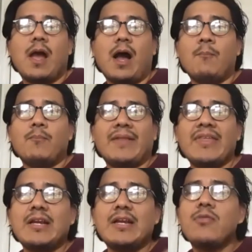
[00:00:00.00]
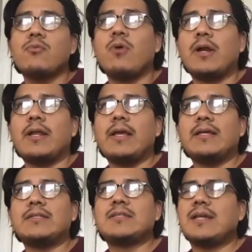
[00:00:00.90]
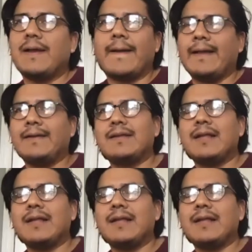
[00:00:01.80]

I think another one is, again,